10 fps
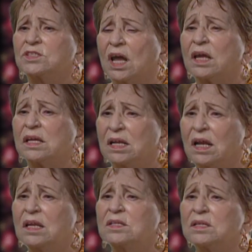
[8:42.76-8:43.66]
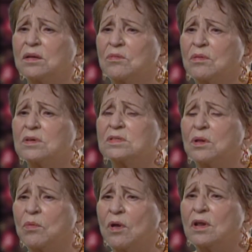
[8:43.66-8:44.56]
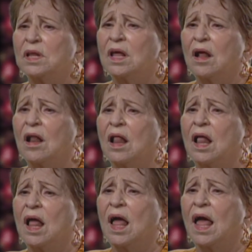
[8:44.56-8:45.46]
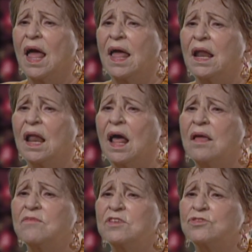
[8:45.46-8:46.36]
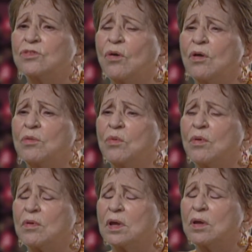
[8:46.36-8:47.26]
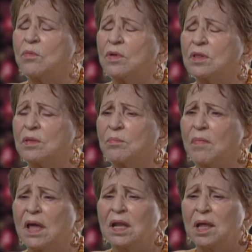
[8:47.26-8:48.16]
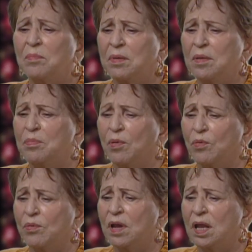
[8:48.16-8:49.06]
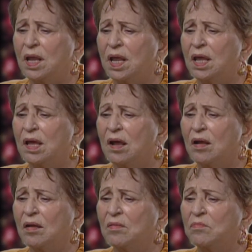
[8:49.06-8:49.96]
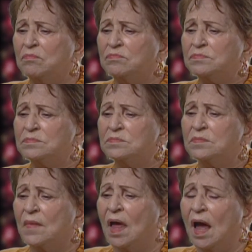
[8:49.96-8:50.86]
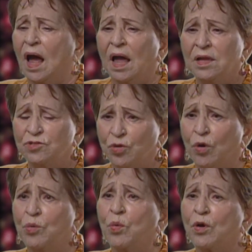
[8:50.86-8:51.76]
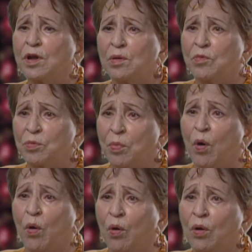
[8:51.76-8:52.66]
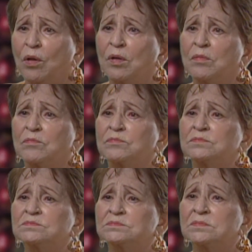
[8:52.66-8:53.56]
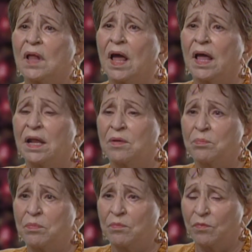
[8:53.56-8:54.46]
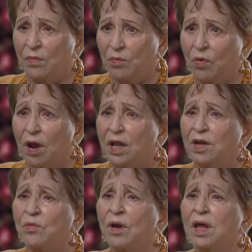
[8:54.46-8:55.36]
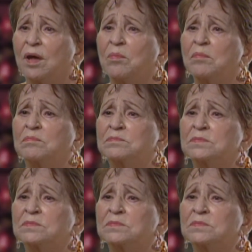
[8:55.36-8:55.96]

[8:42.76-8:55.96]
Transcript: Jackie Gleason Jackie, was the one, yeah. Right. And I've enjoyed working with many people. Really, uh, I enjoyed working with Paul and Ronny Graham.